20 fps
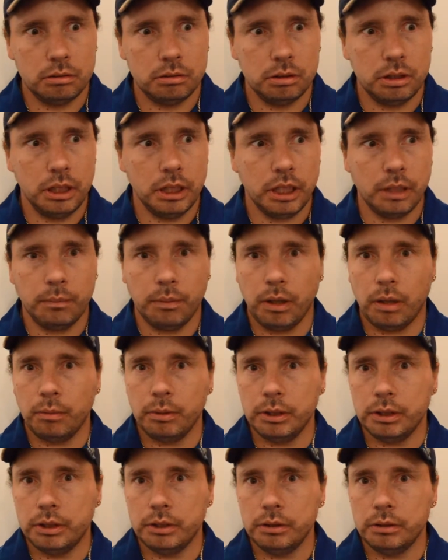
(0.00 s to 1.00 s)
you could
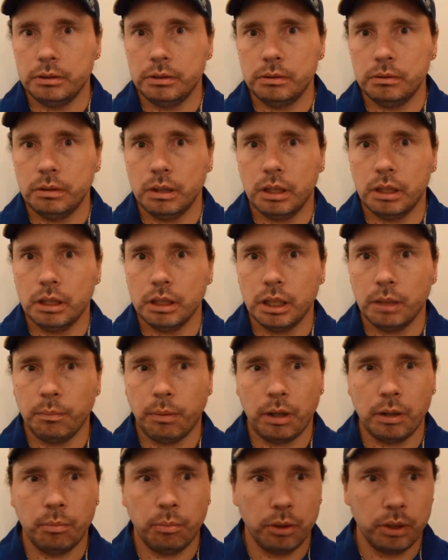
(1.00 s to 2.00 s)
probably do, you can
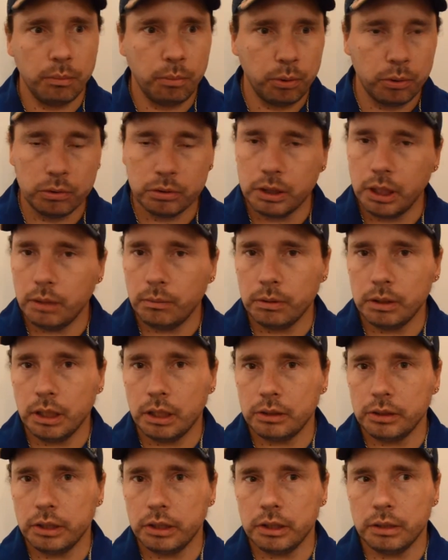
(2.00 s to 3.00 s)
probably put a pool table
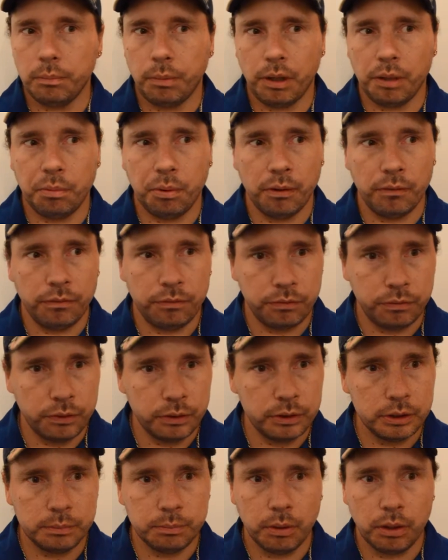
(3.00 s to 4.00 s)
down here. You could probably put
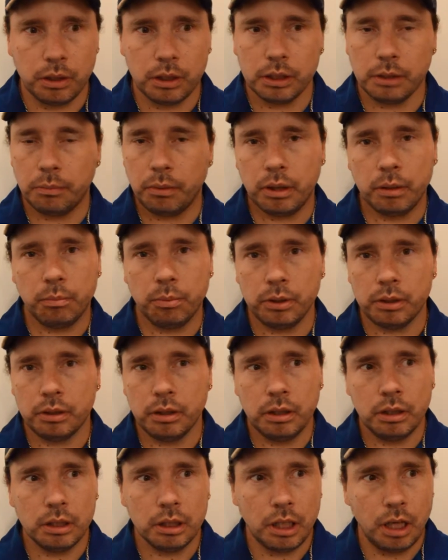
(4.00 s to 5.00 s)
foosball. You could probably put a
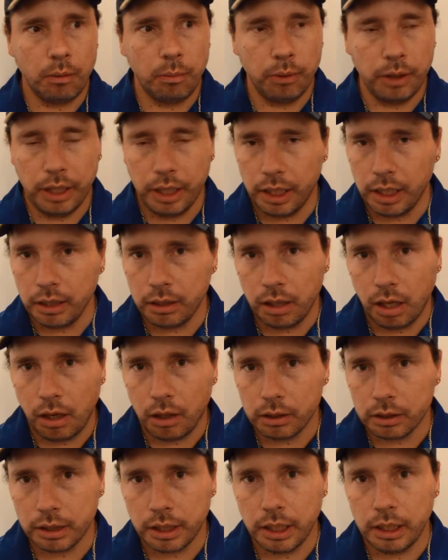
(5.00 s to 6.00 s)
couple of
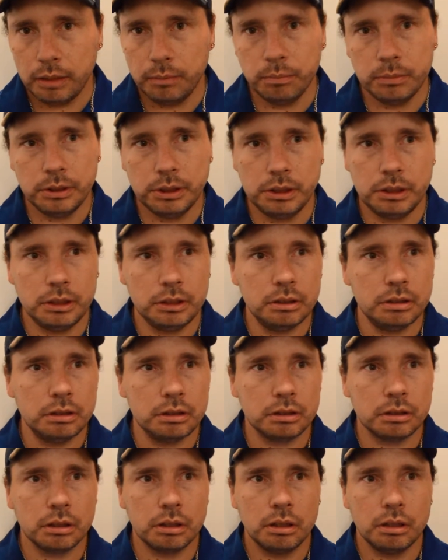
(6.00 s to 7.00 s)
arcade
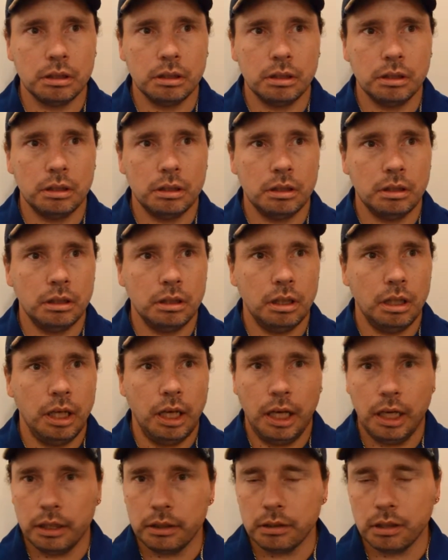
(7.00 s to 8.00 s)
machines,
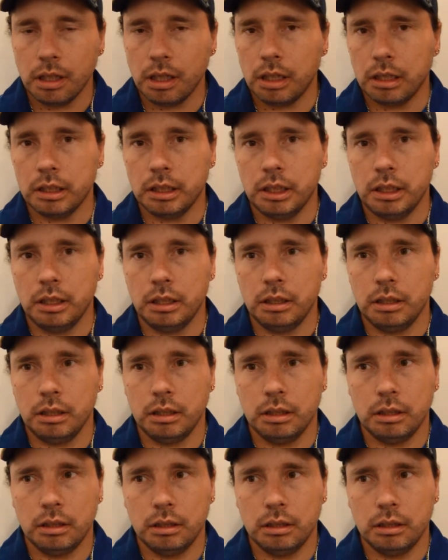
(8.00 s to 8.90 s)
air hockey.